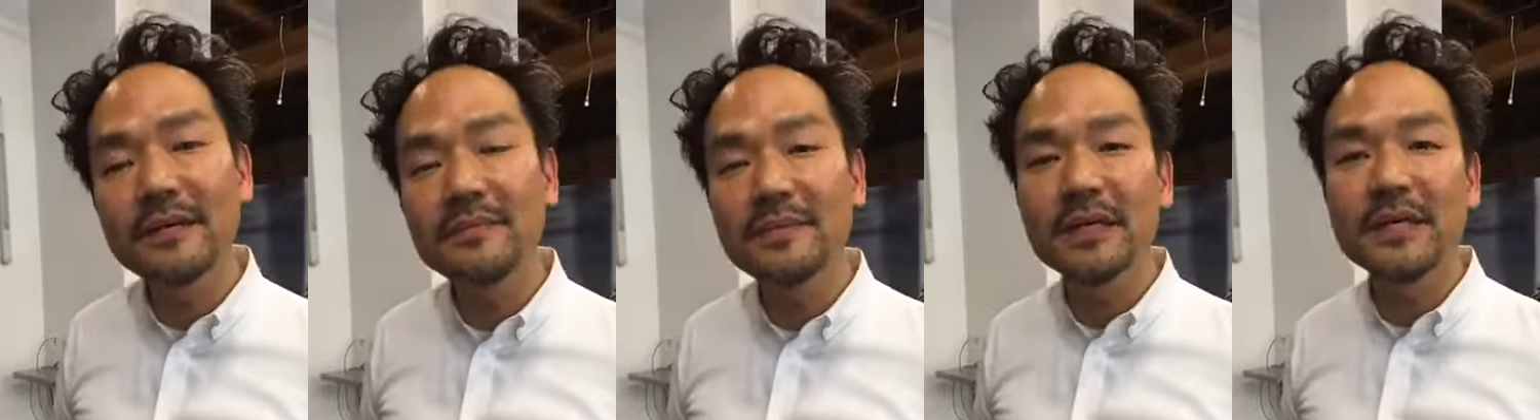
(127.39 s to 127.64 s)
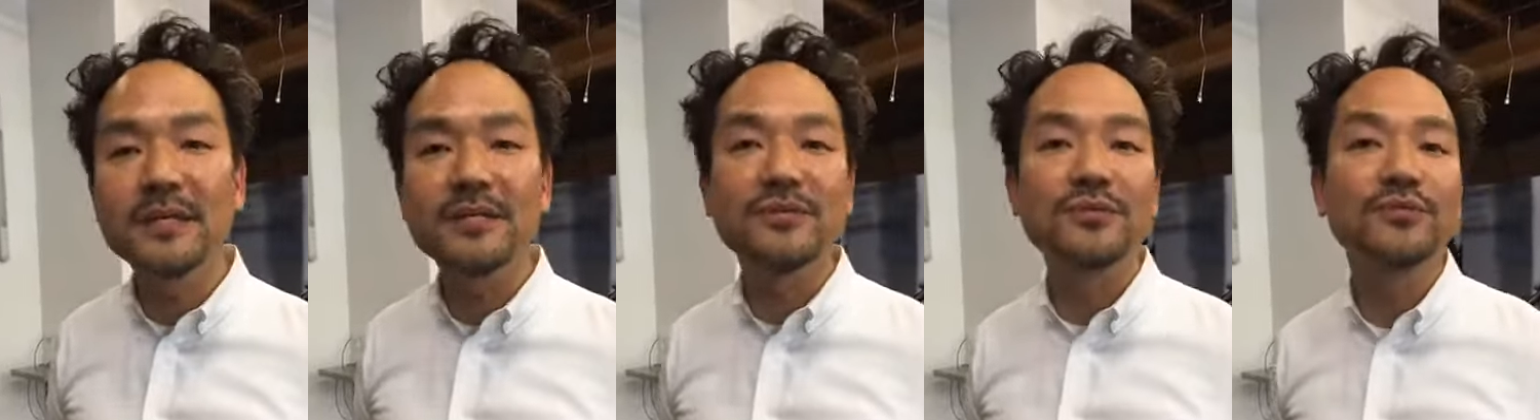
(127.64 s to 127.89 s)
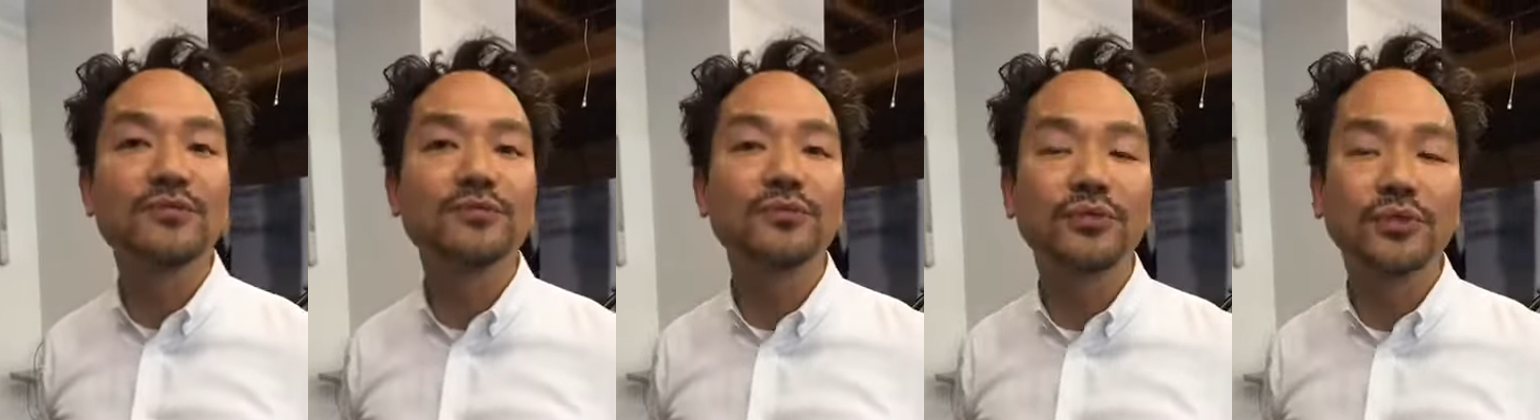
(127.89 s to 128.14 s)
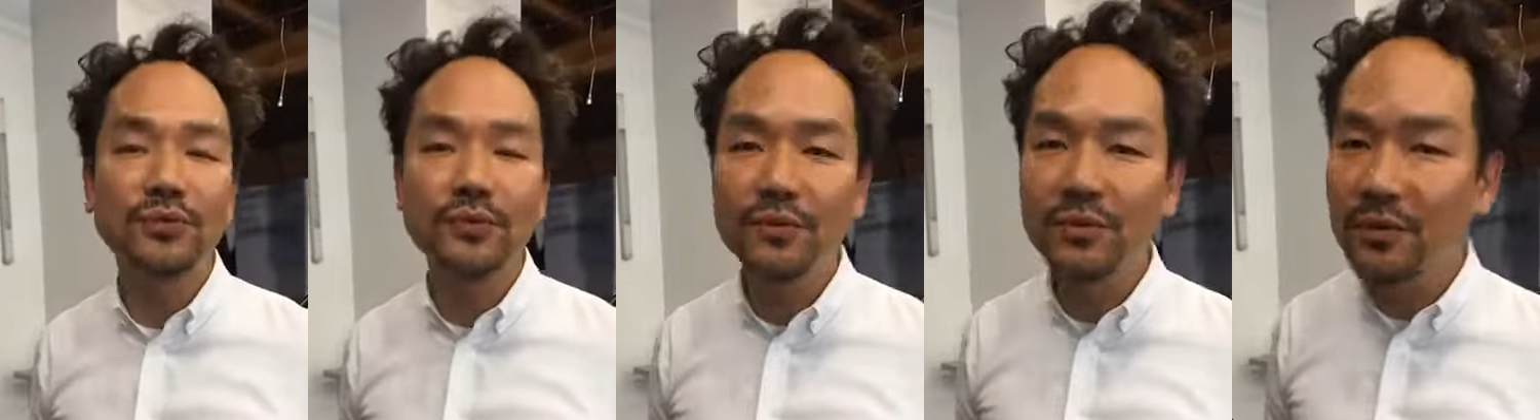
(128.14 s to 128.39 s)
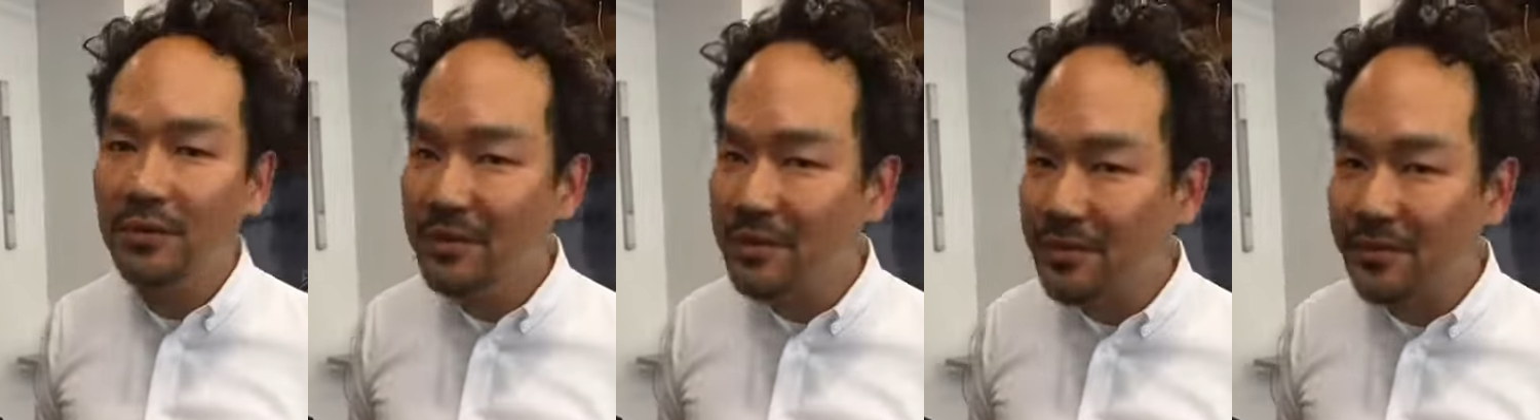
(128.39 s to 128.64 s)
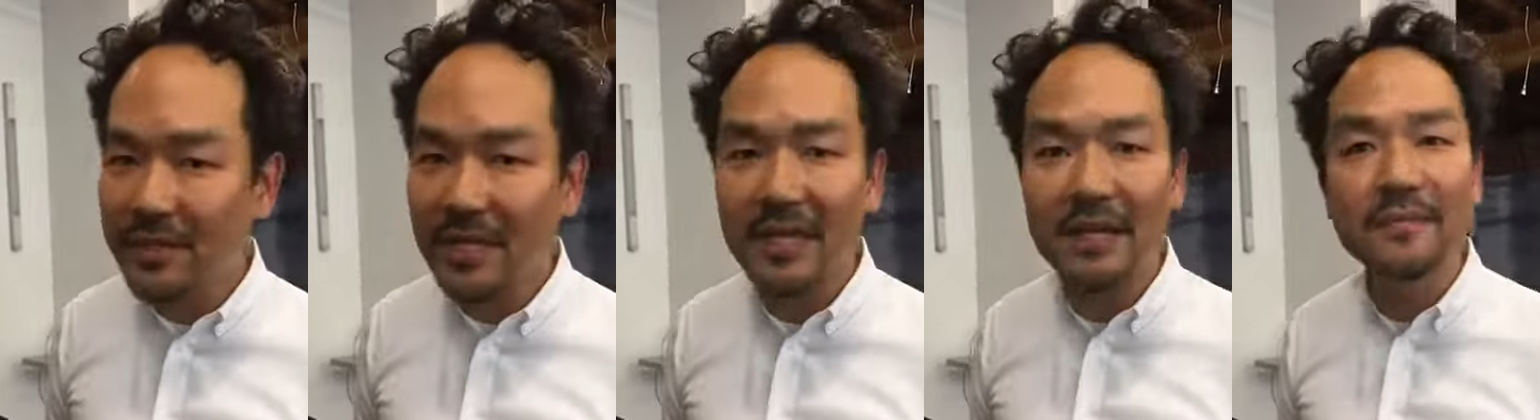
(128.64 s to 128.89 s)
because new tools
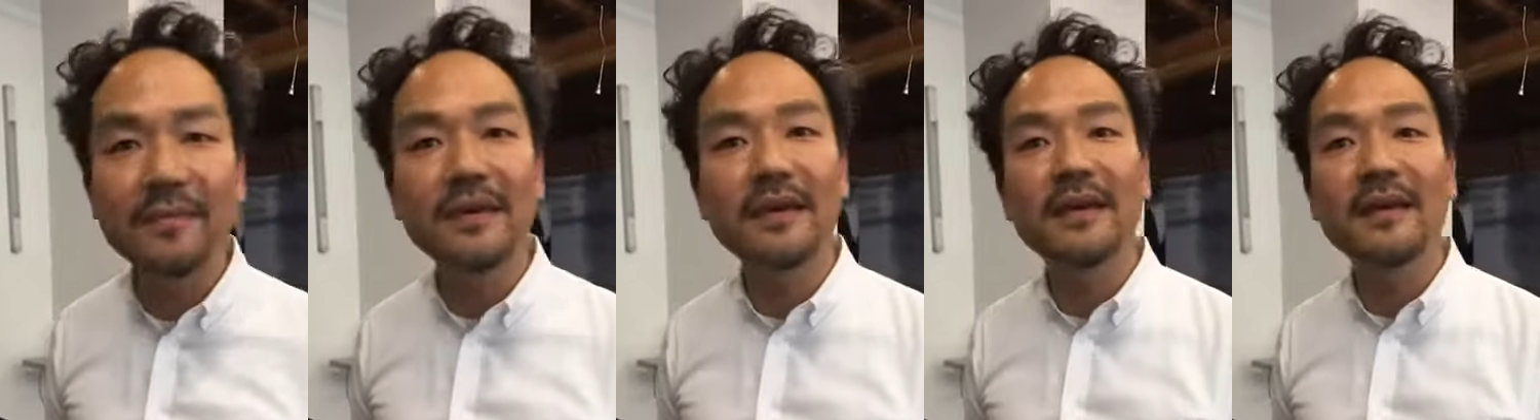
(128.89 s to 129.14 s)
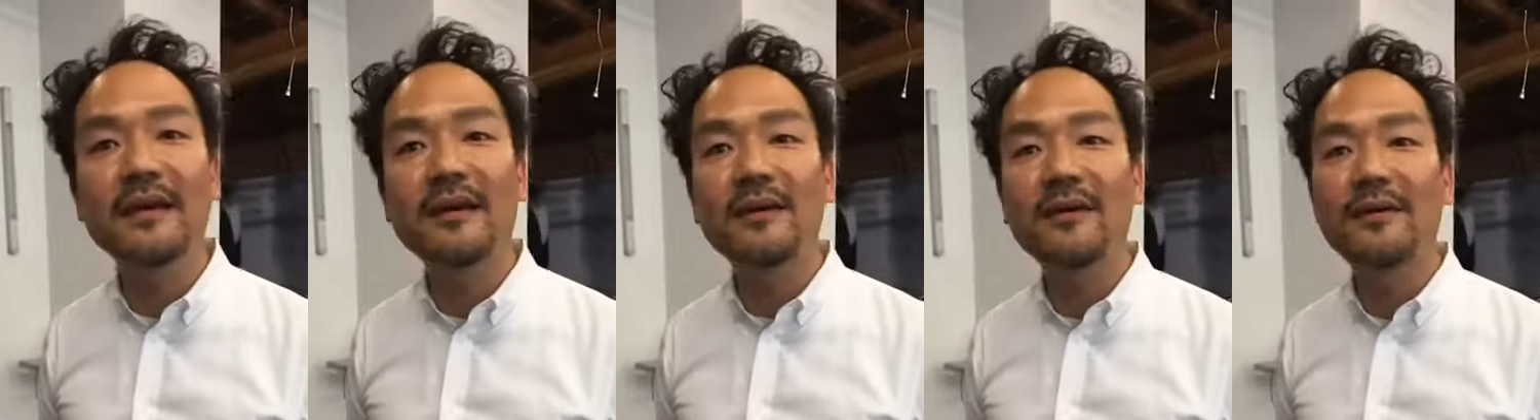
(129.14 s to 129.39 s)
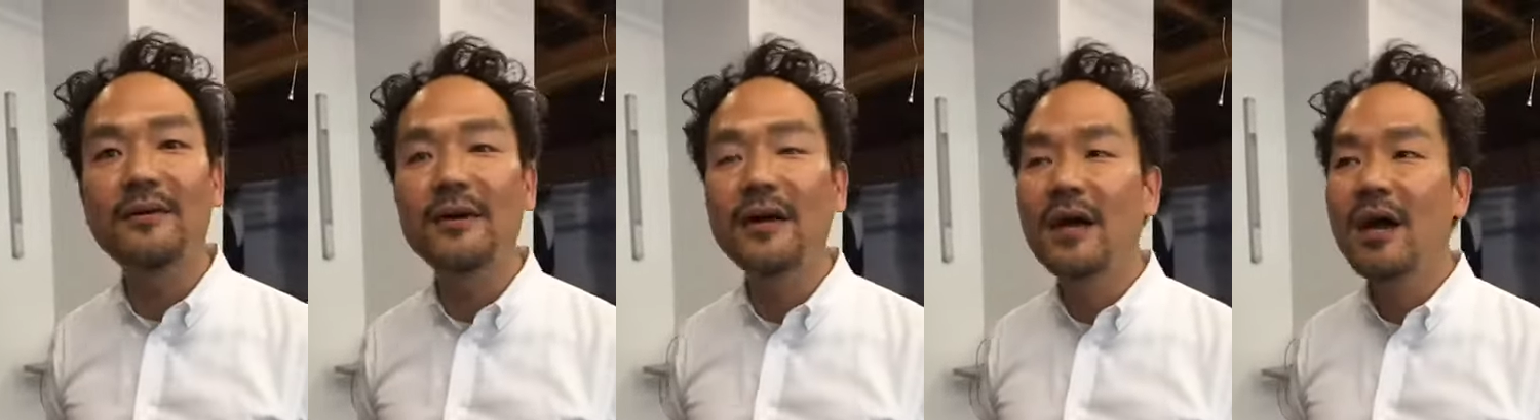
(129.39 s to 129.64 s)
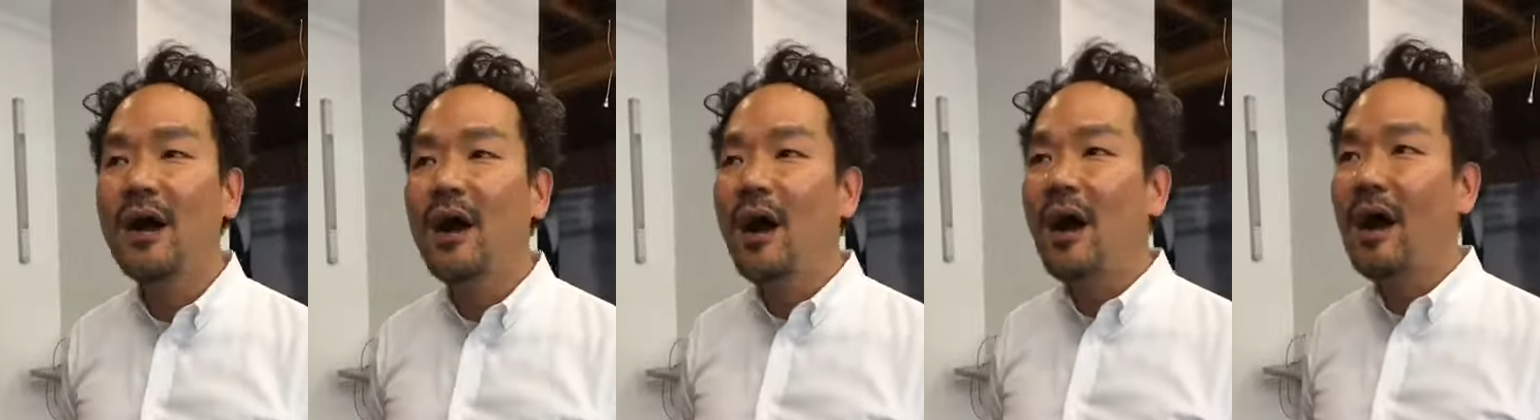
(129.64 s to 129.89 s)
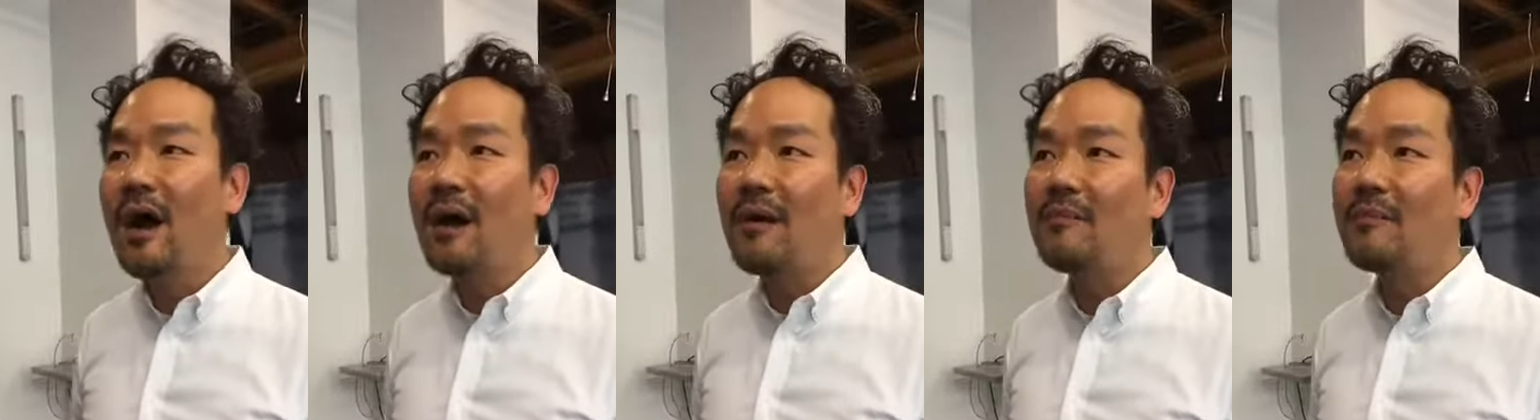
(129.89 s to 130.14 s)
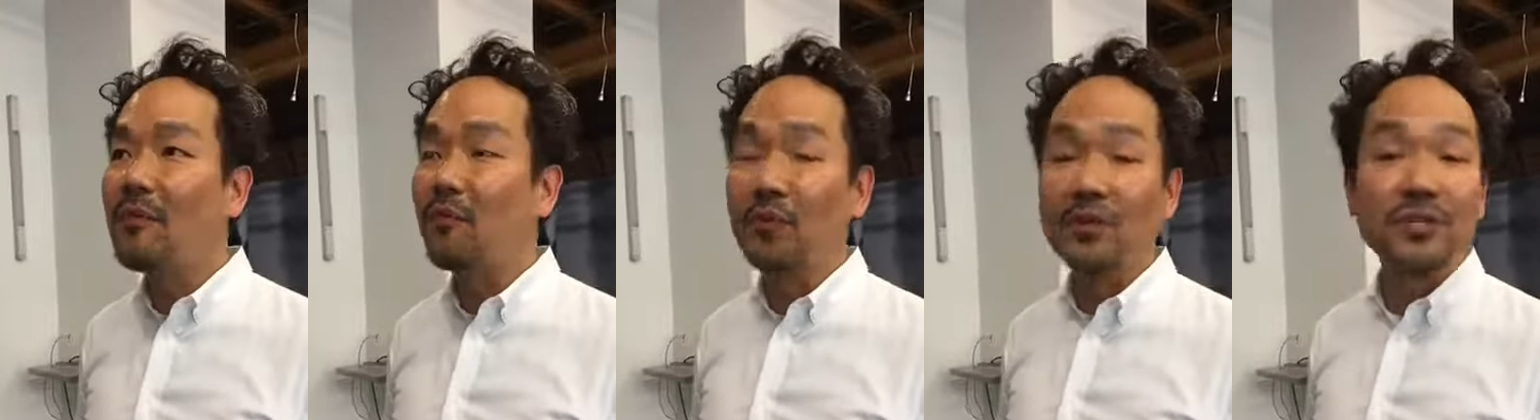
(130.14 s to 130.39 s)
are coming out,
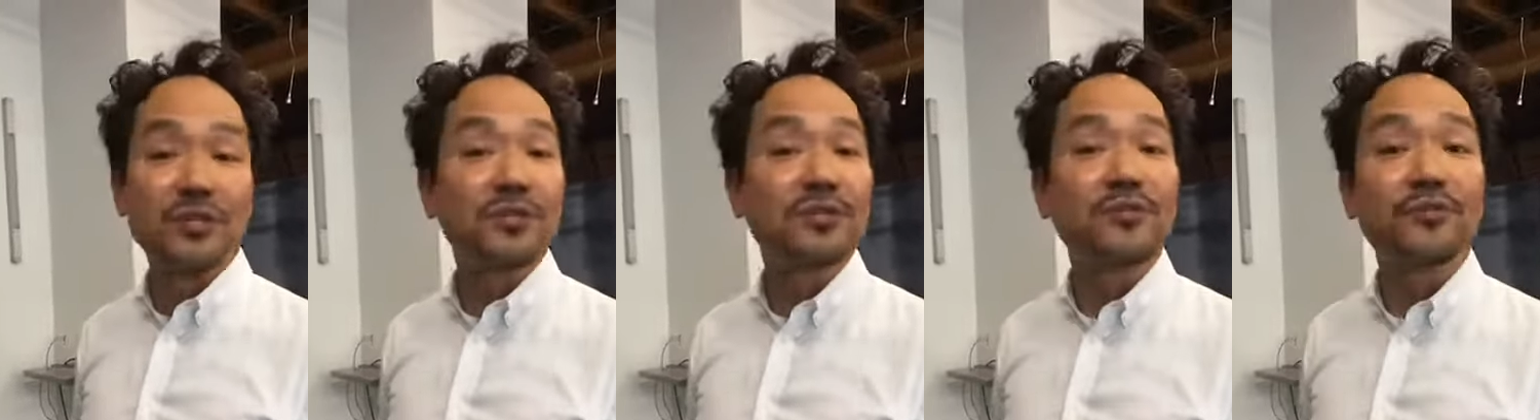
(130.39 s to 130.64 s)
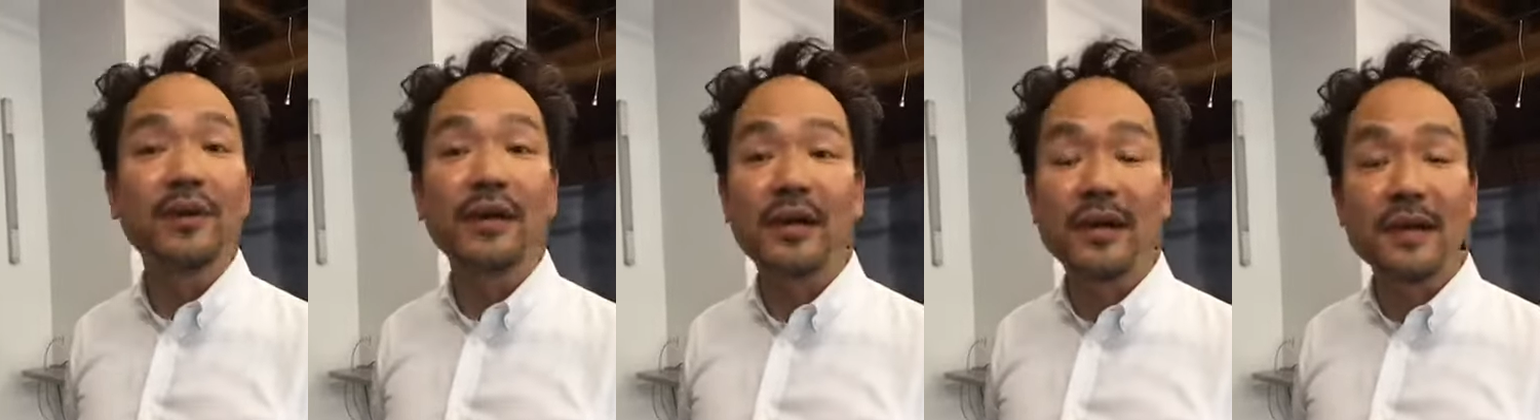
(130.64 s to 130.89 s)
which is great.